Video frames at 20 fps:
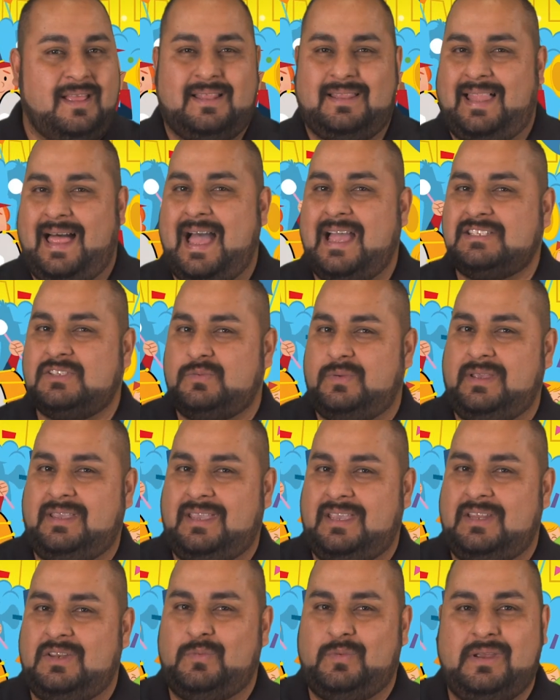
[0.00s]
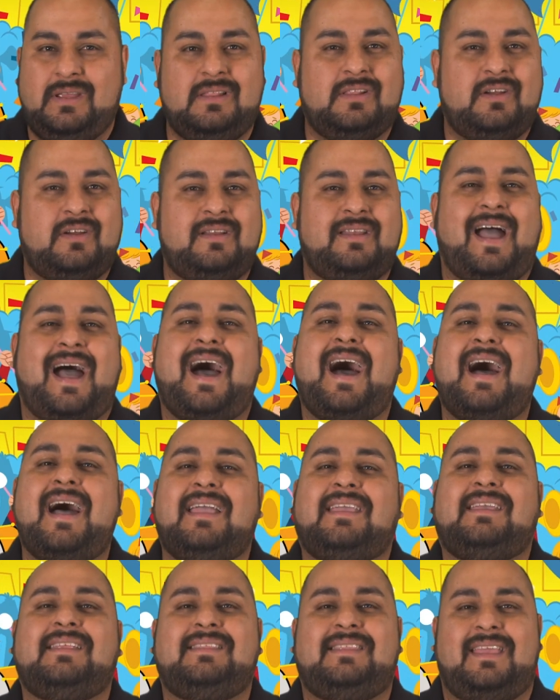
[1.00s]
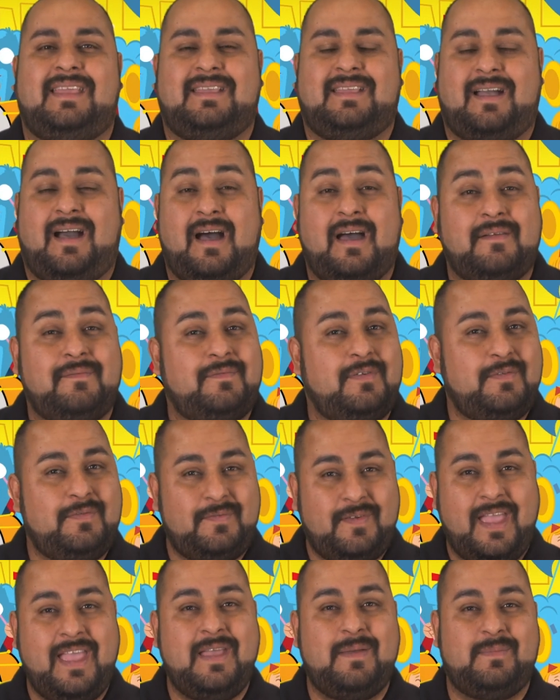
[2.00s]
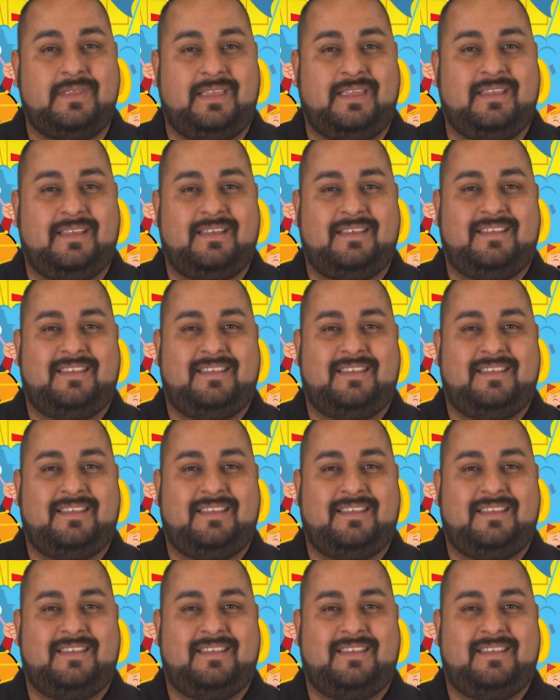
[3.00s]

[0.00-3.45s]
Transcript: Last weekend, we learned I can thank God for family.